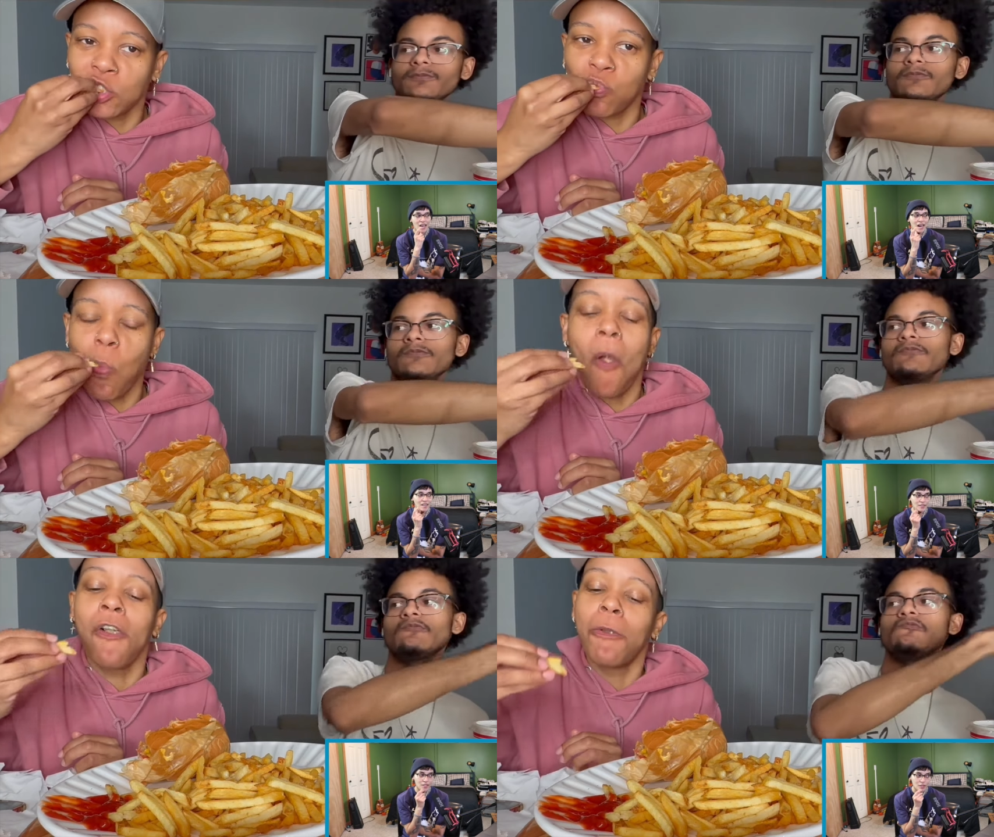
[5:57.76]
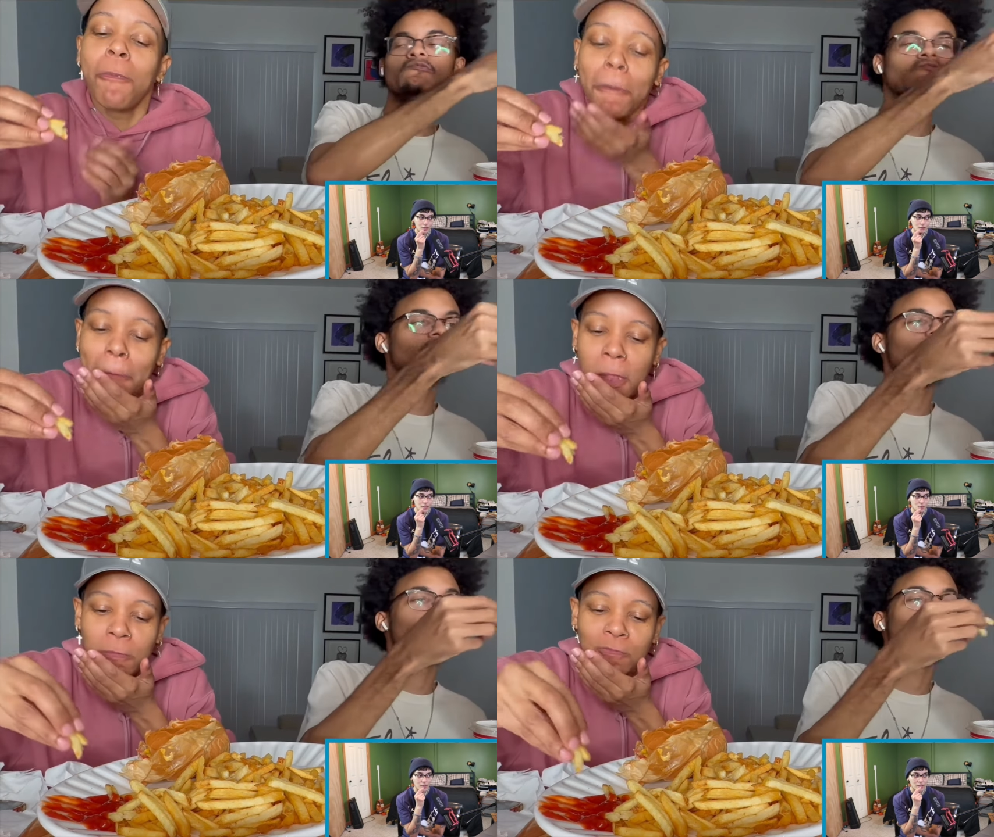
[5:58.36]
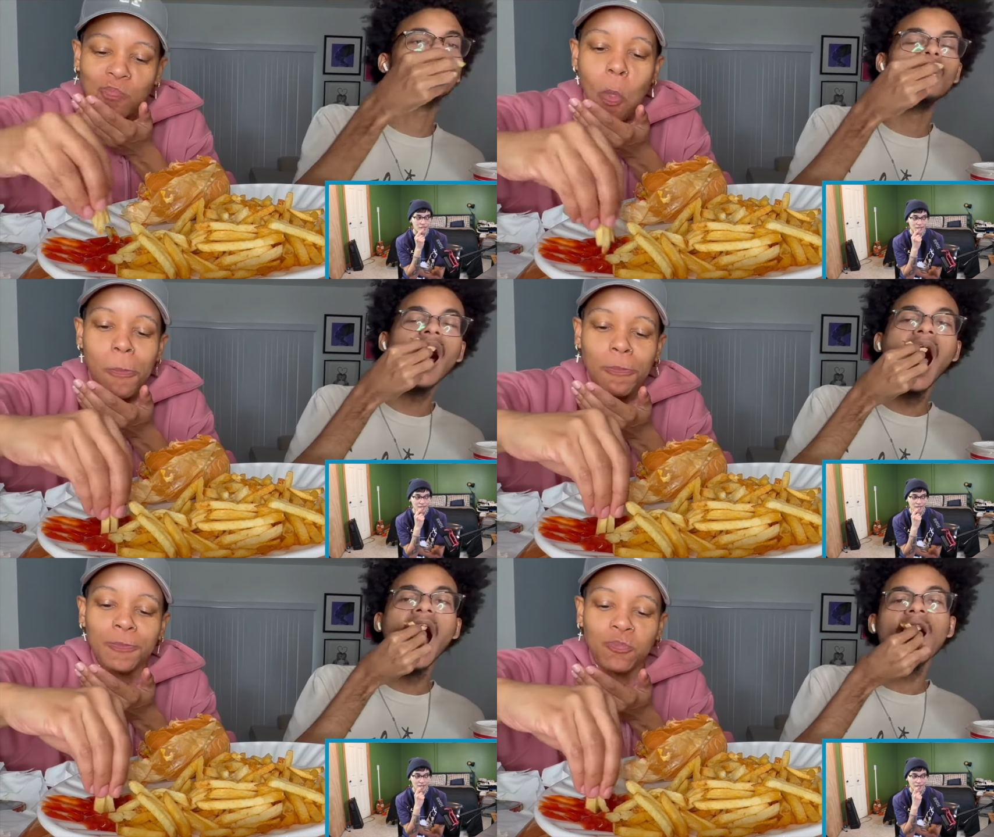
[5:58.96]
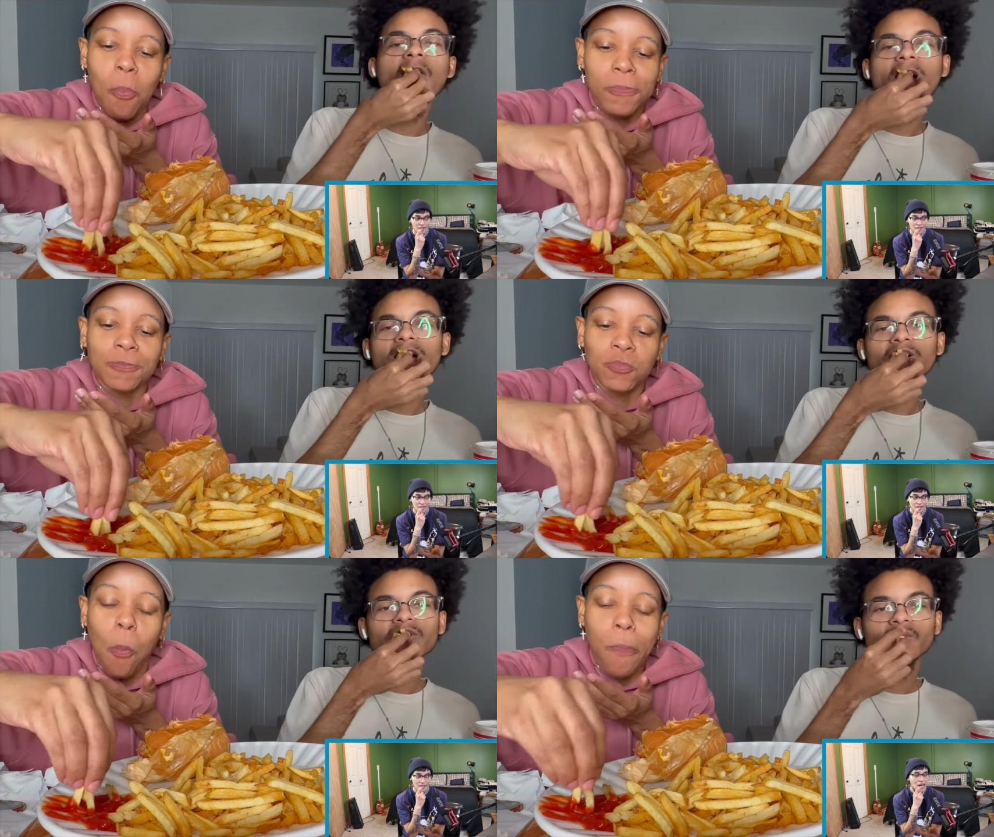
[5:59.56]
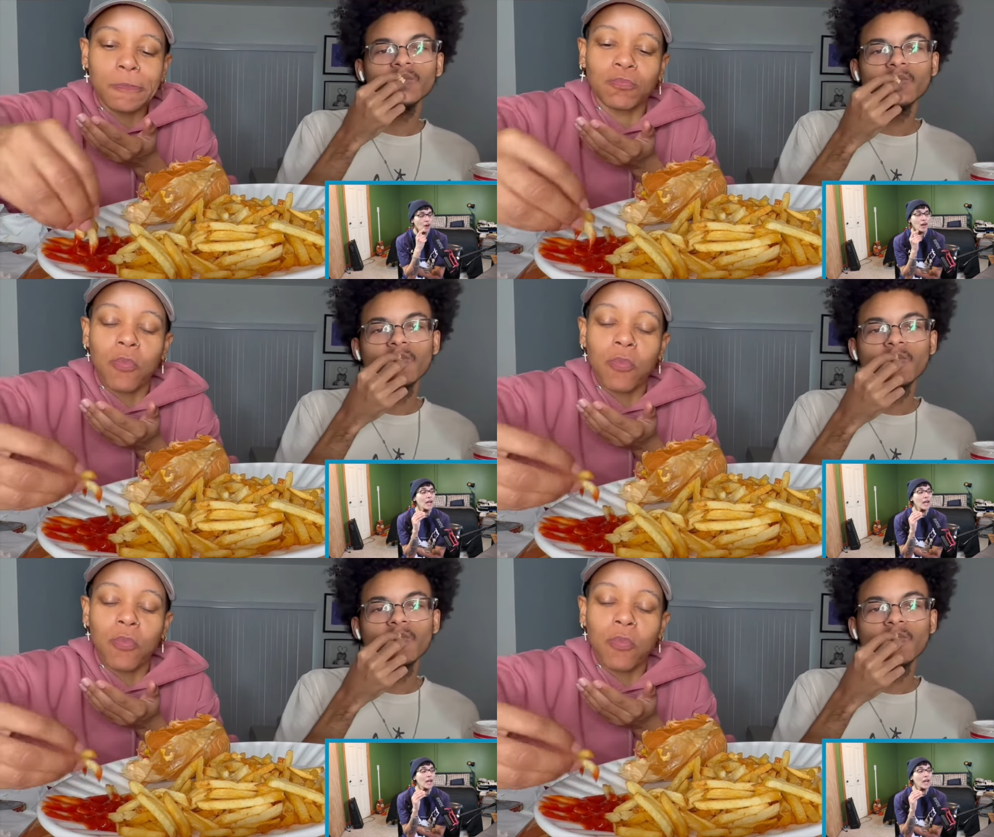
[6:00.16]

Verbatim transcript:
Speaker 1: I like the color of her sweater. All right,